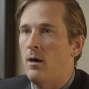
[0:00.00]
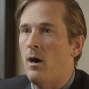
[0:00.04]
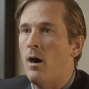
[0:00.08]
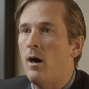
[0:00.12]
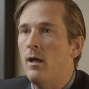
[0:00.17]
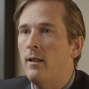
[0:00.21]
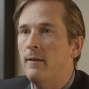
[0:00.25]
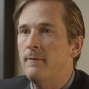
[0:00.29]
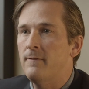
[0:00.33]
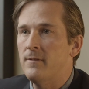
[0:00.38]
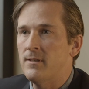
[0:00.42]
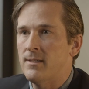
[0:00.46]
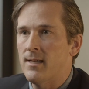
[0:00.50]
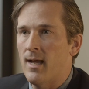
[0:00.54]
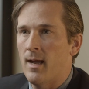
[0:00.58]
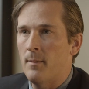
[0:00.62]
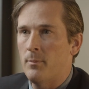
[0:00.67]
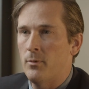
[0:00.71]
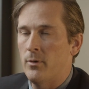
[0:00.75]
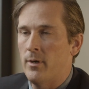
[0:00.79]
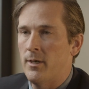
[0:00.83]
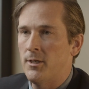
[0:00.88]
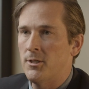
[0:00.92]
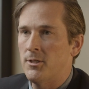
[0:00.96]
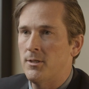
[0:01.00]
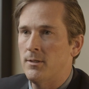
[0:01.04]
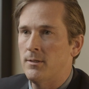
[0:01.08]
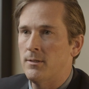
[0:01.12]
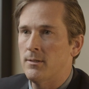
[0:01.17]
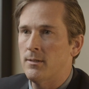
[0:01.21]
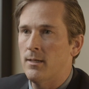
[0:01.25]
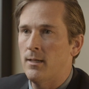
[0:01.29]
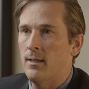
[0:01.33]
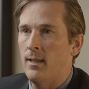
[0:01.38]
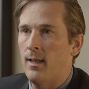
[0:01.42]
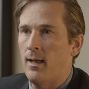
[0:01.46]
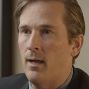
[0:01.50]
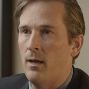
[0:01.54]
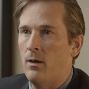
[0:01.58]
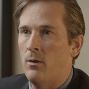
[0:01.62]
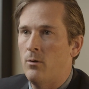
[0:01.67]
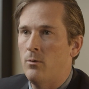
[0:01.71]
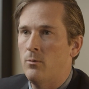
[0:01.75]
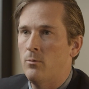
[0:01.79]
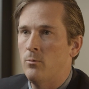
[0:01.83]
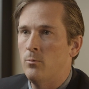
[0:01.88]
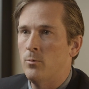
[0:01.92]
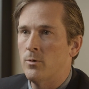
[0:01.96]
All of these operations
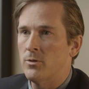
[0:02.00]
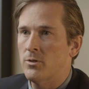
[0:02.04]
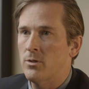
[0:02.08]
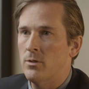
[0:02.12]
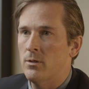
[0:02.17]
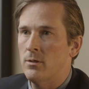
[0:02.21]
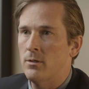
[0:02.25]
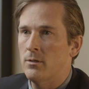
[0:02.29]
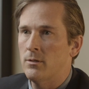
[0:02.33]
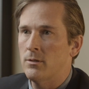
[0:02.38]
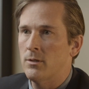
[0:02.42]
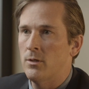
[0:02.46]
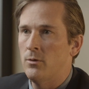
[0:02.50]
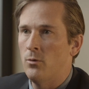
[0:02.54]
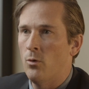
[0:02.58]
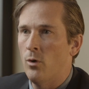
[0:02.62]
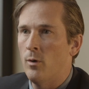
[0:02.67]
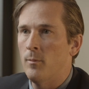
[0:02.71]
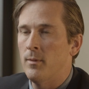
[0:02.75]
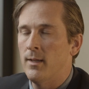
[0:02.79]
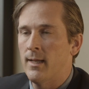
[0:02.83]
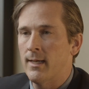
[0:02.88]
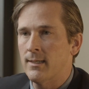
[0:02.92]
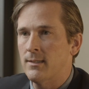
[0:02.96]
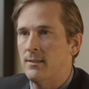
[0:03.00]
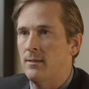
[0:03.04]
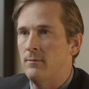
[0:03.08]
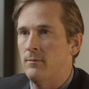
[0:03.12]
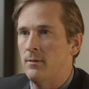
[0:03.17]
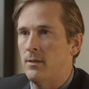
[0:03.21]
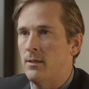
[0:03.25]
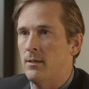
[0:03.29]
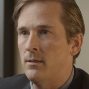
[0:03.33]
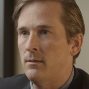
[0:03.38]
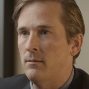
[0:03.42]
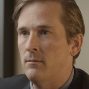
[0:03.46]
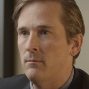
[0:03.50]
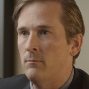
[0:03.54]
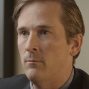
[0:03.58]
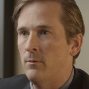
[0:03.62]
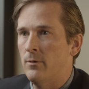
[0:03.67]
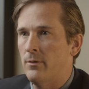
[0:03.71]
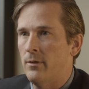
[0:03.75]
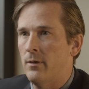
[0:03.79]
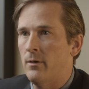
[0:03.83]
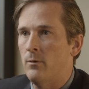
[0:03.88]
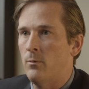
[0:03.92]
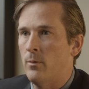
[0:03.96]
allow return to normal activity
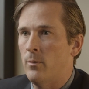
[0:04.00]
within a